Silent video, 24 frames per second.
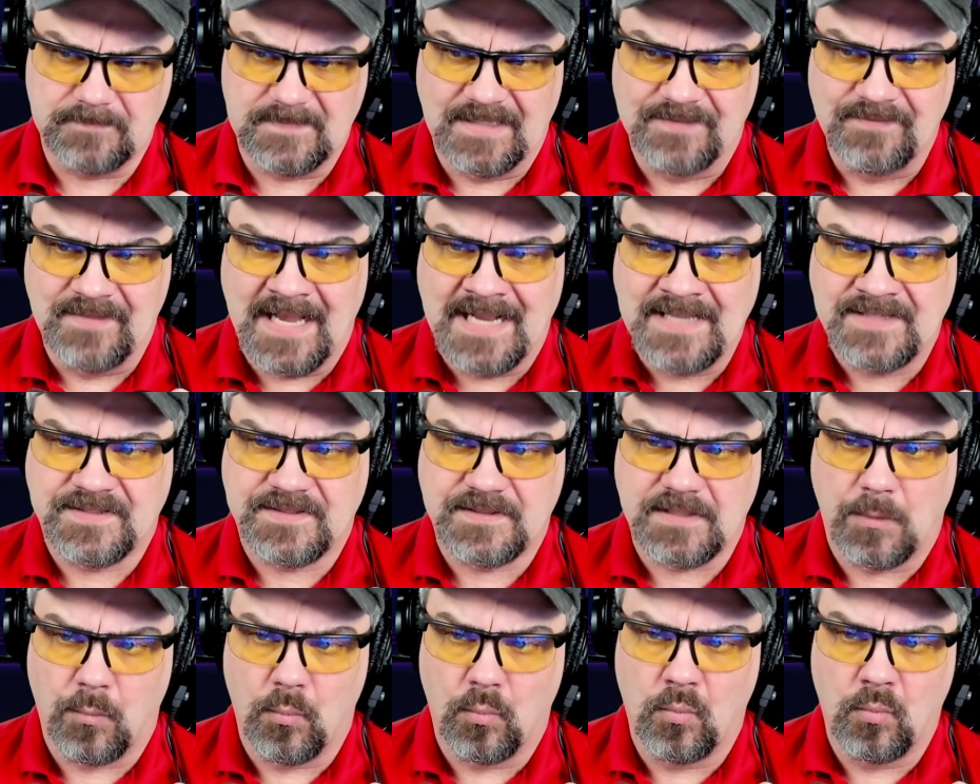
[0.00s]

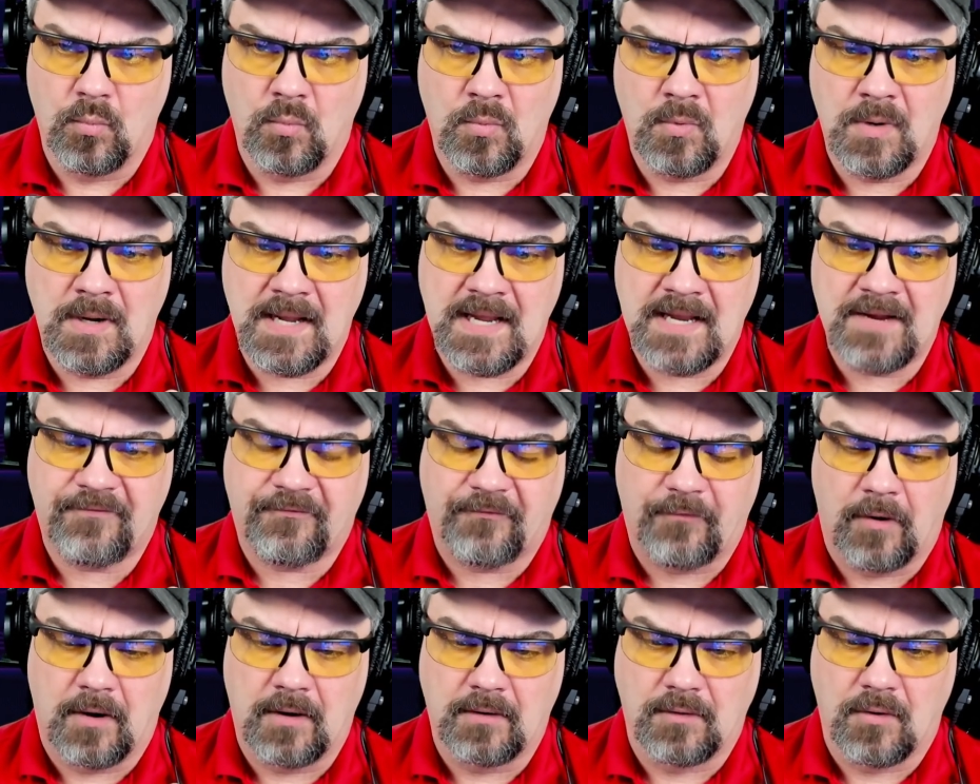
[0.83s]
that's way
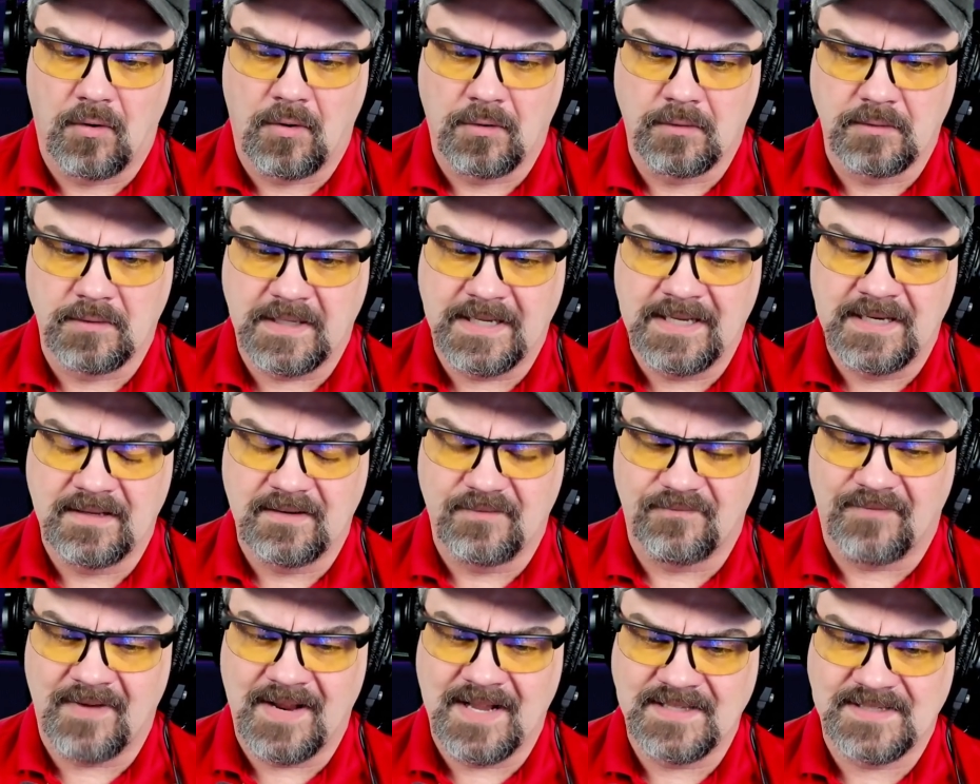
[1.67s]
far along in
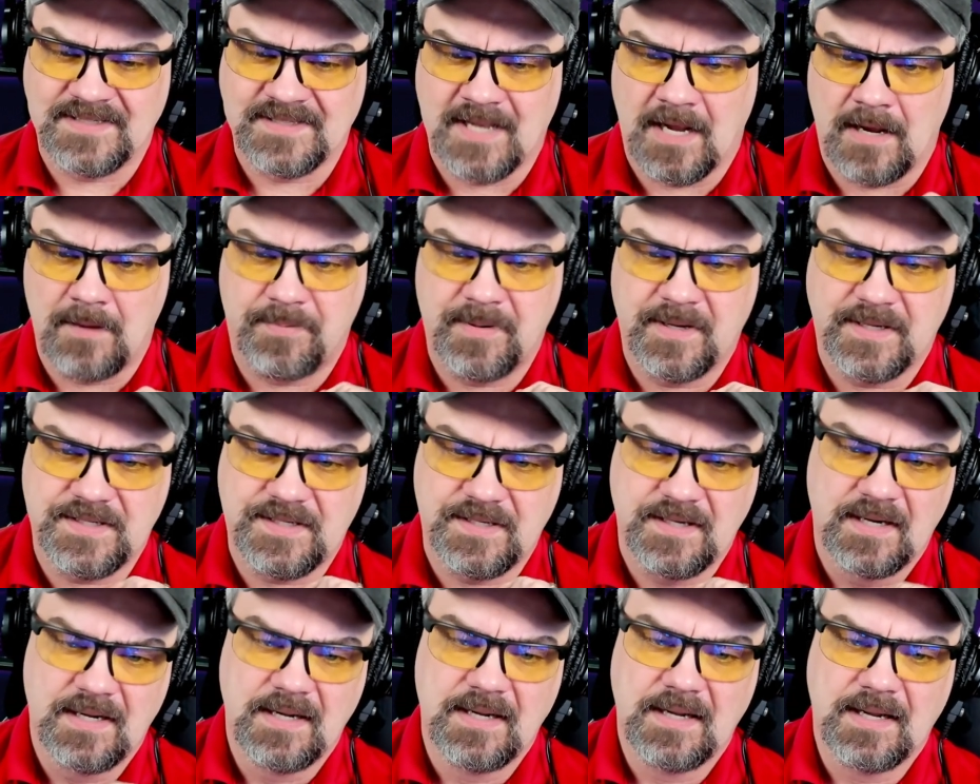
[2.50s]
advanced topics.
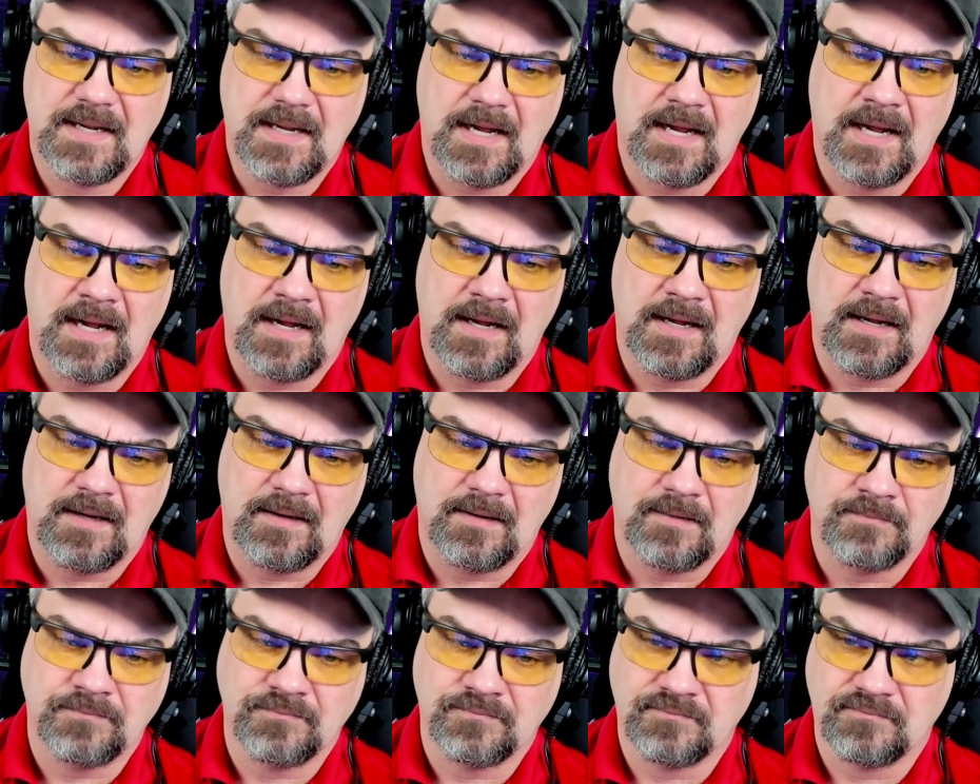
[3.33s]

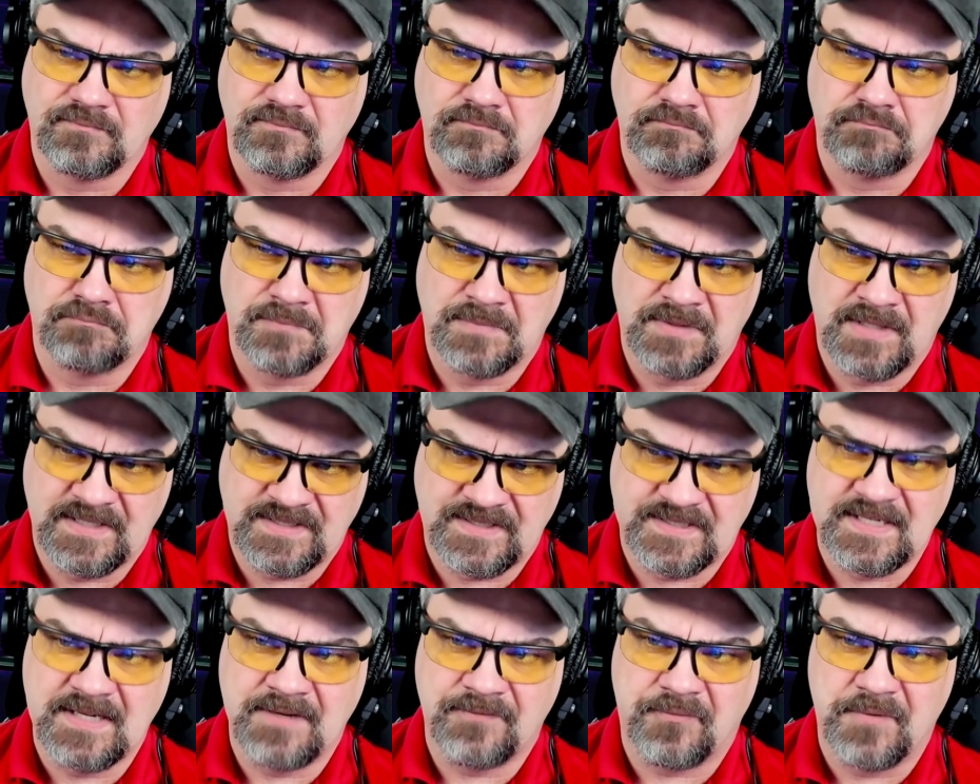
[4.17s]
Um, let's
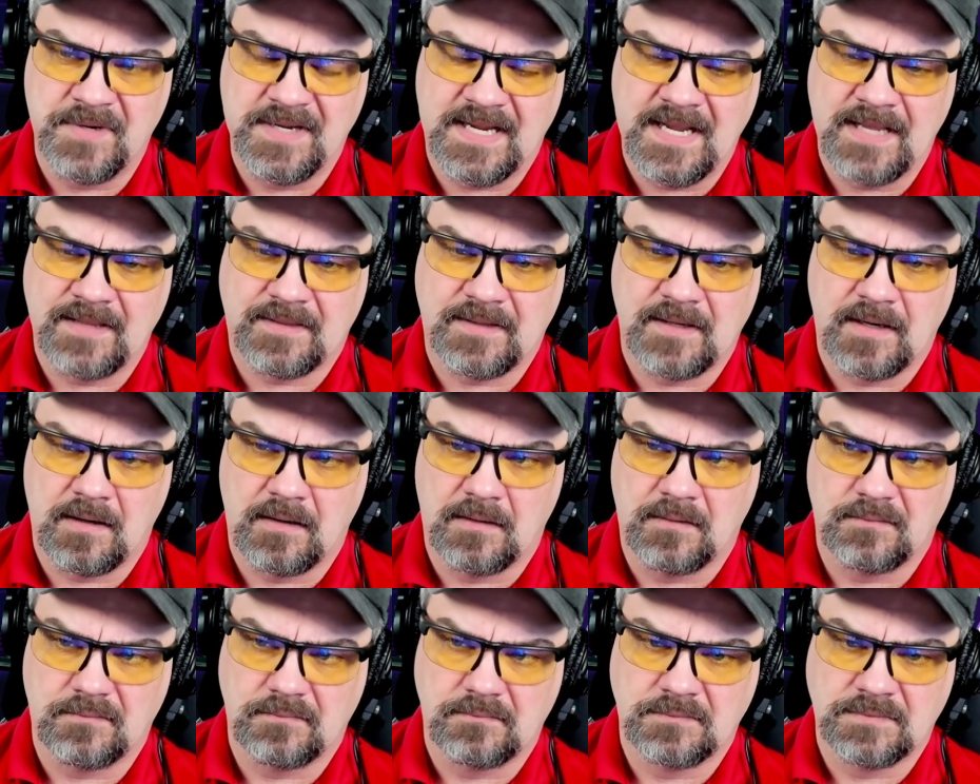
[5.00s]
see if we get
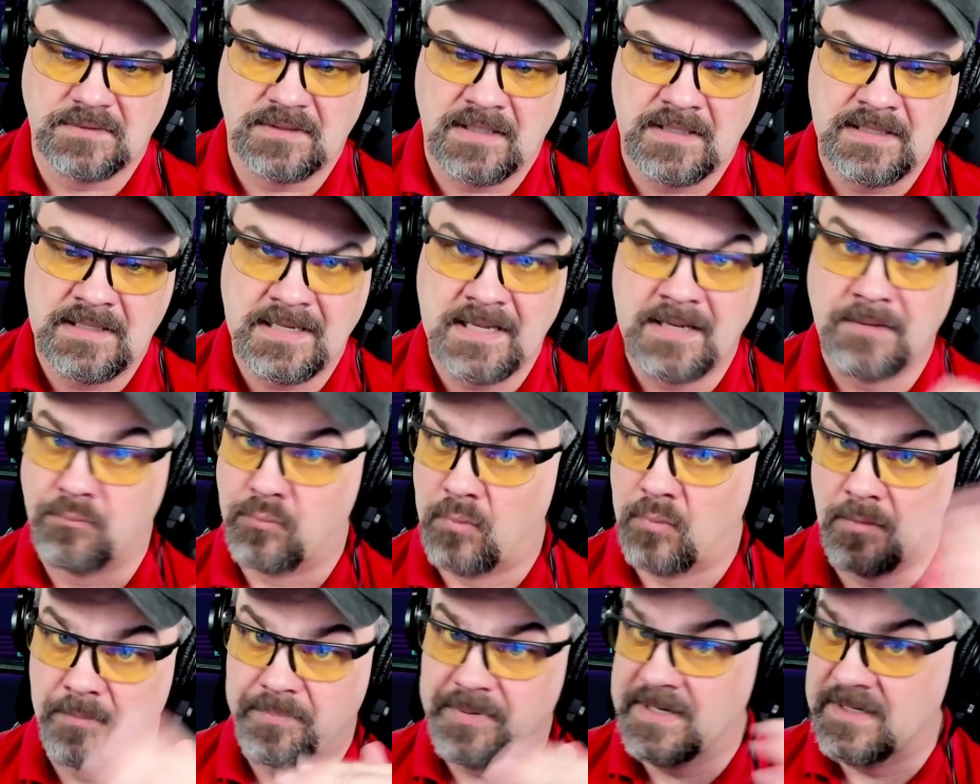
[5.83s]
there. It,
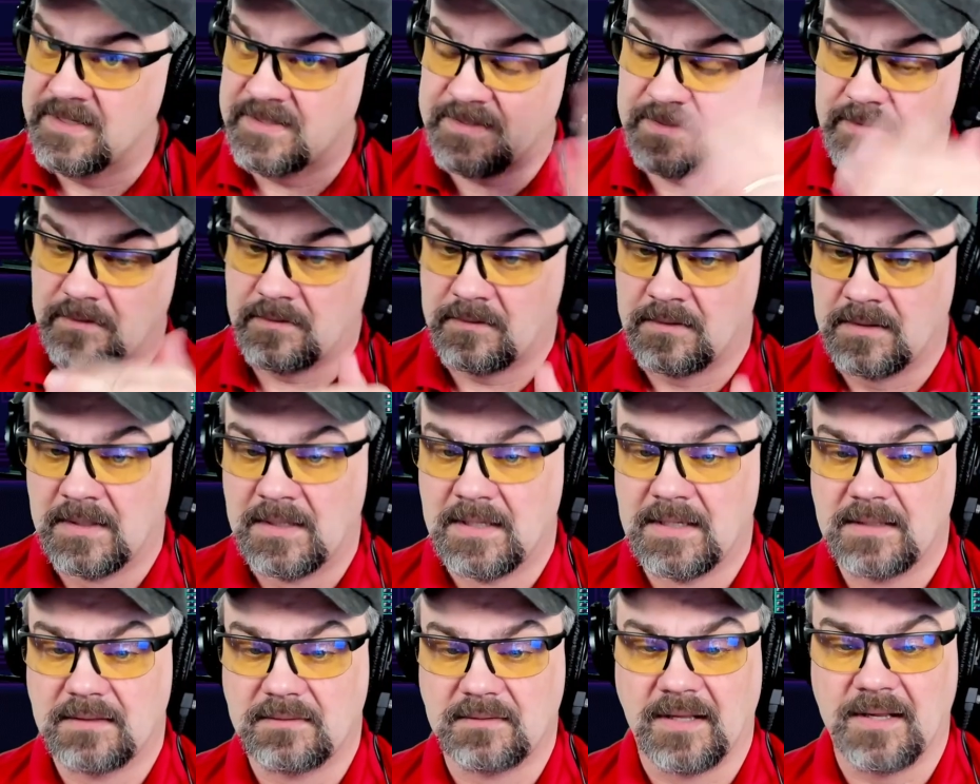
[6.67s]
won't be until
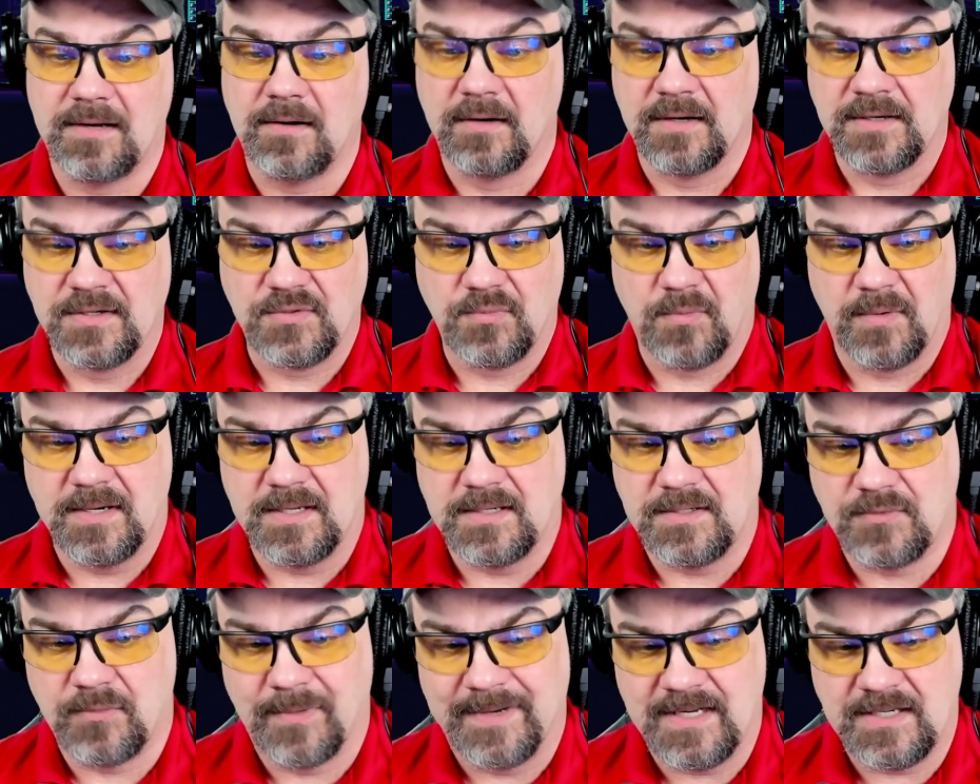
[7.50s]
later in
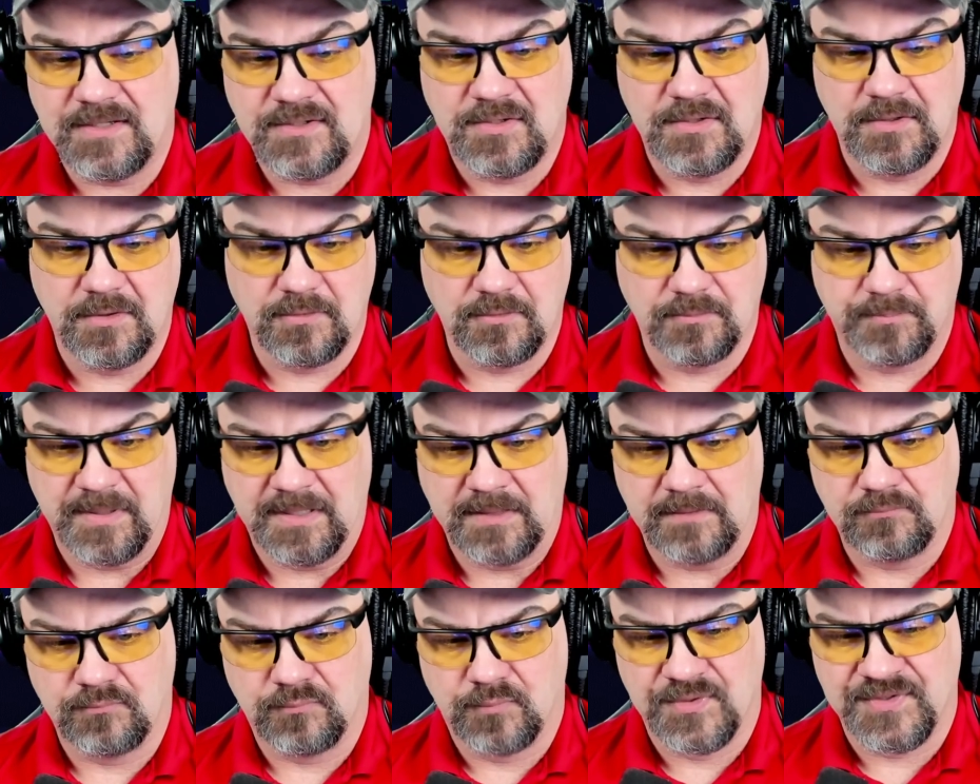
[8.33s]
2022,
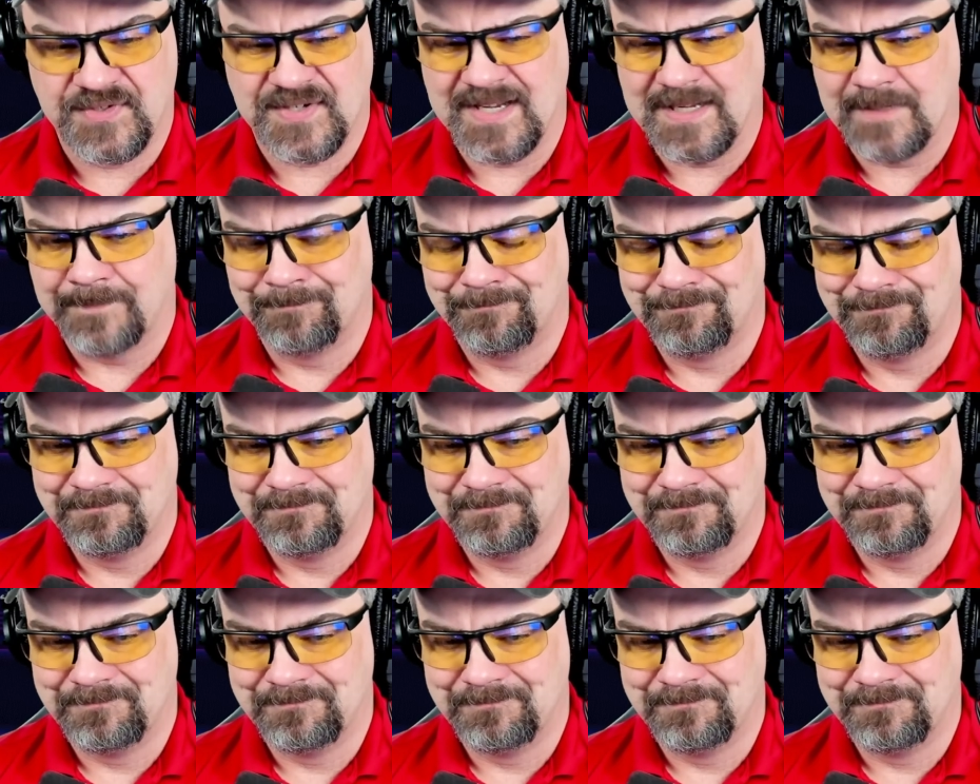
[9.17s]
but we'll see.